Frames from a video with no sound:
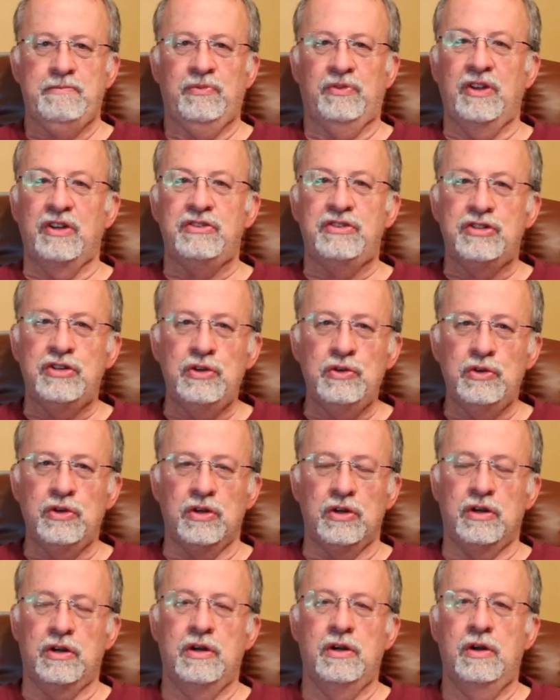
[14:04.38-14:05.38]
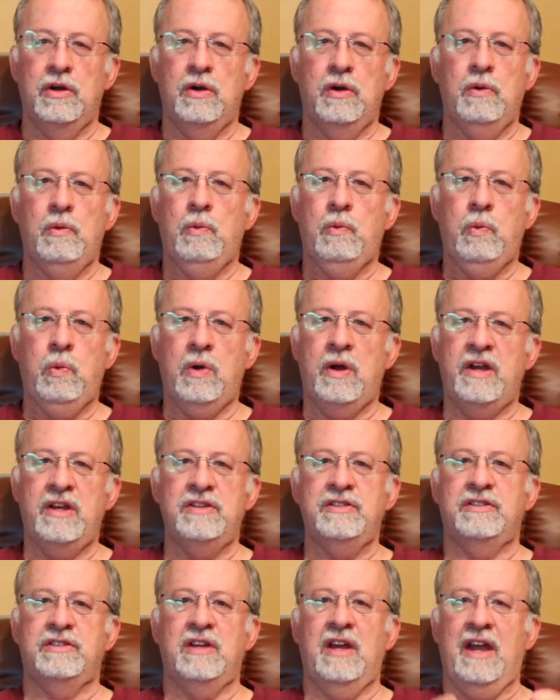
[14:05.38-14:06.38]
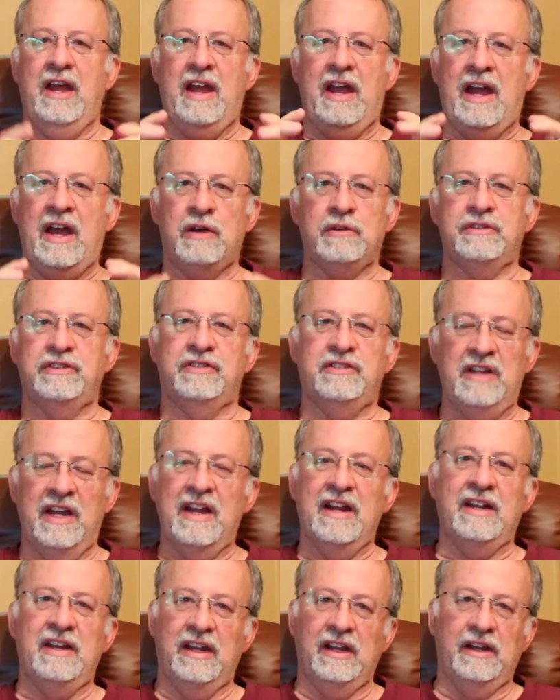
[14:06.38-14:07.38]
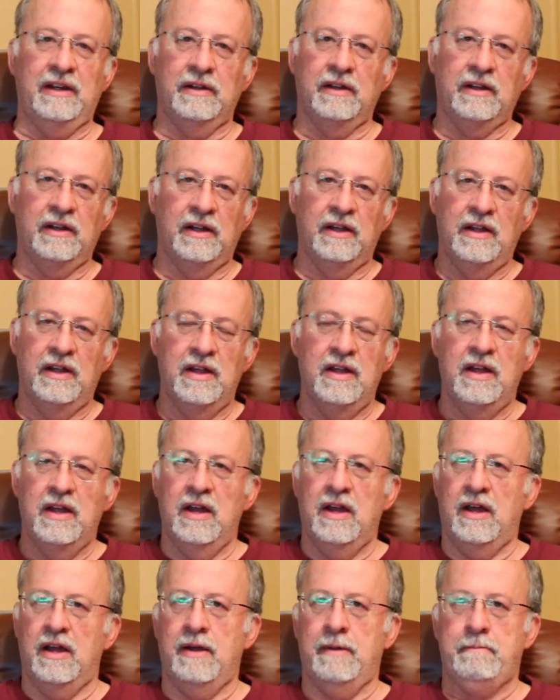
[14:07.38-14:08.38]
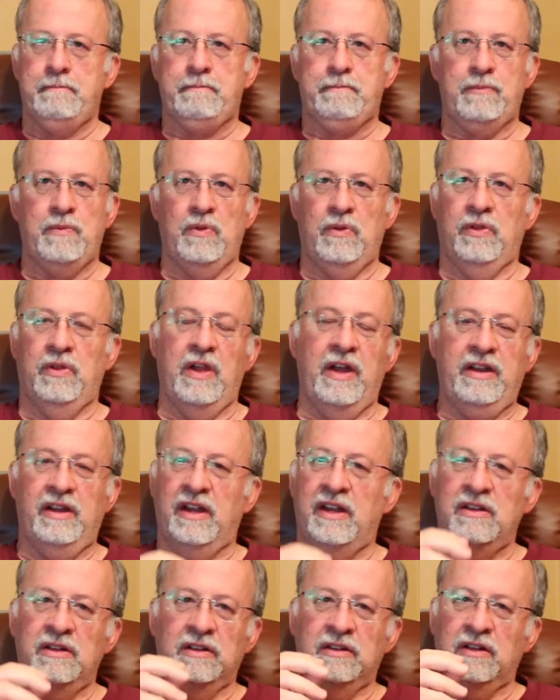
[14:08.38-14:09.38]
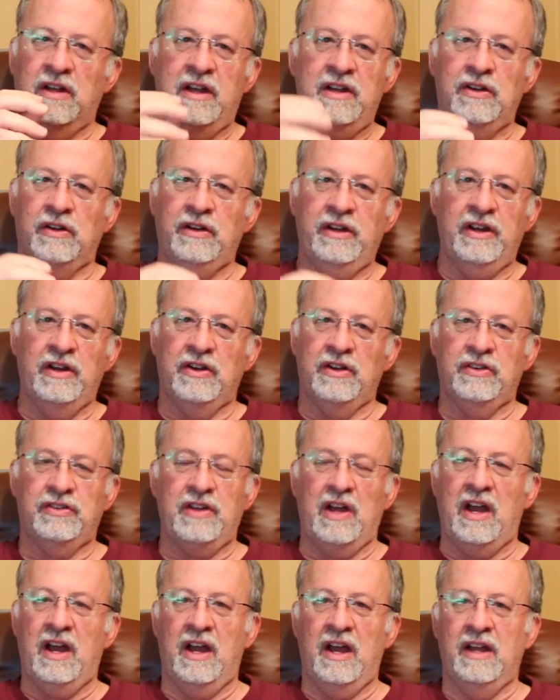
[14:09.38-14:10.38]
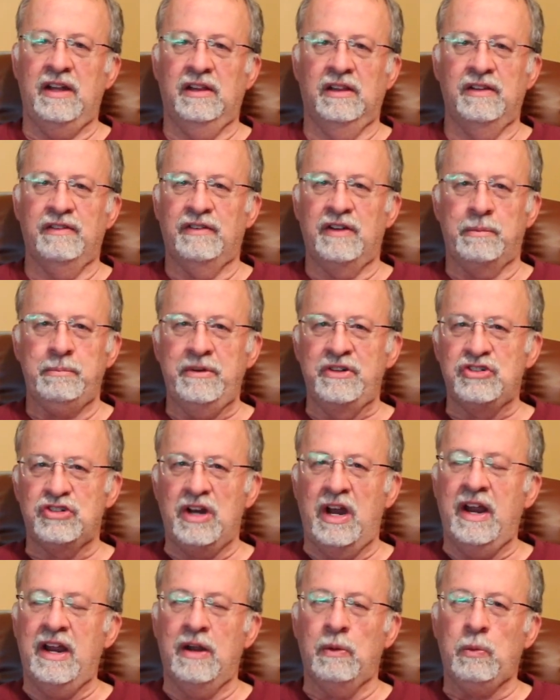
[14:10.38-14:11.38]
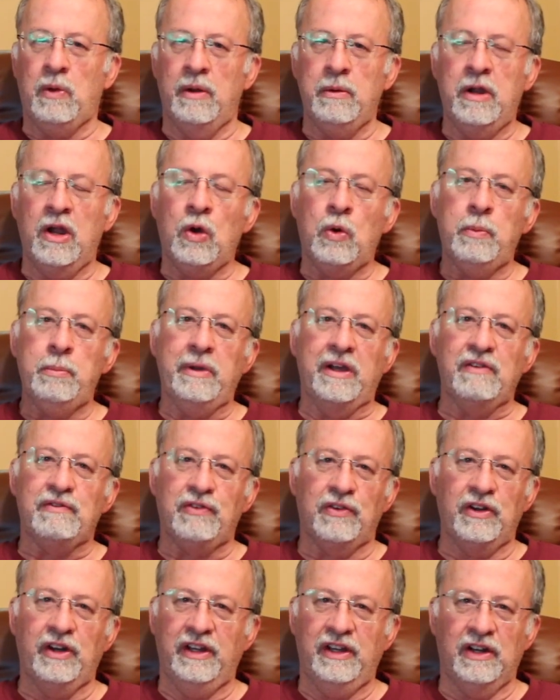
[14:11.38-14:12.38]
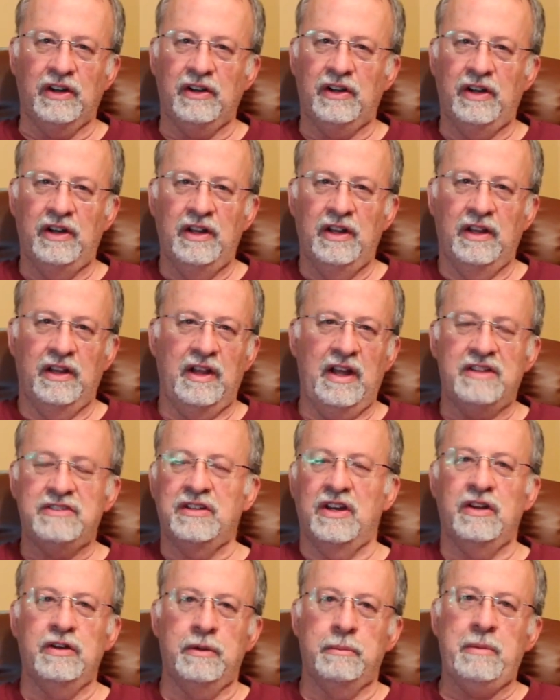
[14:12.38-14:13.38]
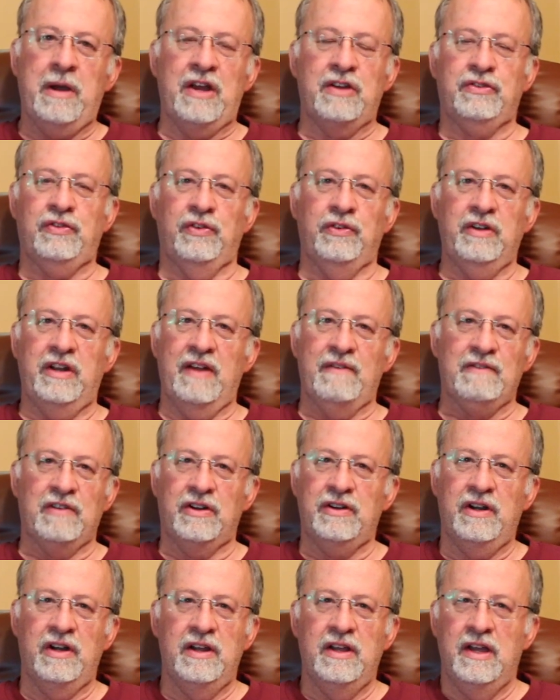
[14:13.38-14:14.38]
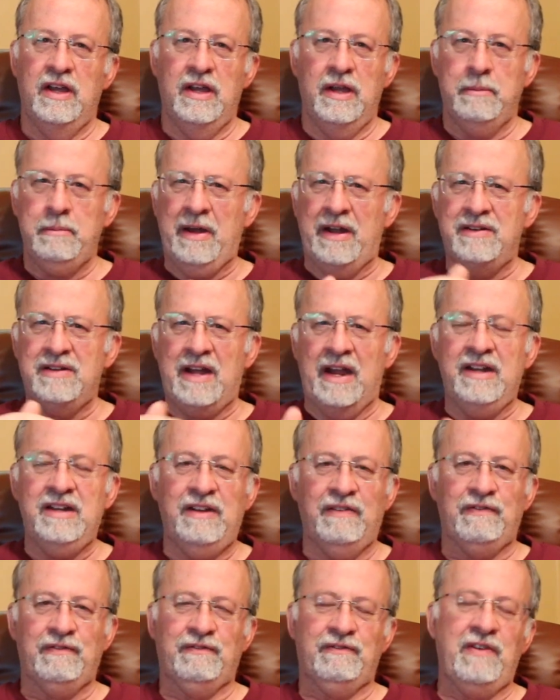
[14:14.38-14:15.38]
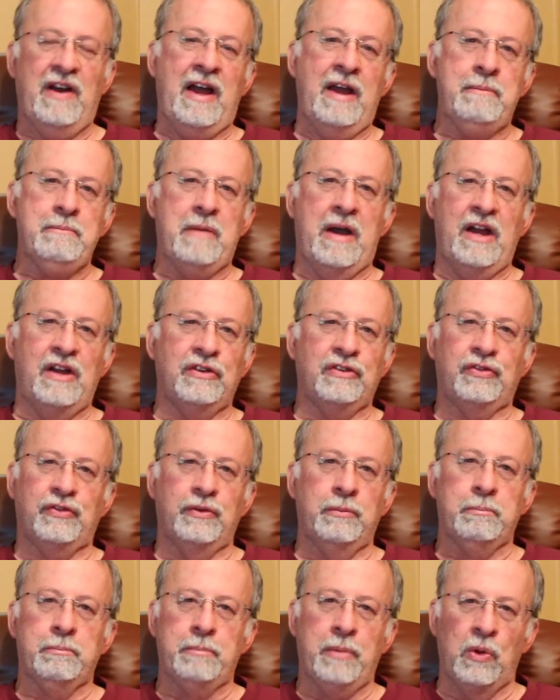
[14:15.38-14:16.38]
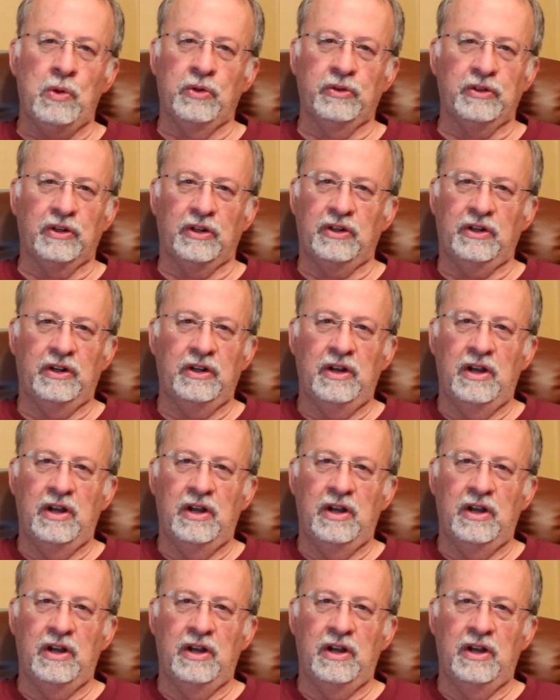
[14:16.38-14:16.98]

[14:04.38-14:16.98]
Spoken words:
The tuner was outstanding. In later years, I lived up in Cheyenne, Wyoming for a year. That's 100 miles from Denver, about 95 miles from Boulder.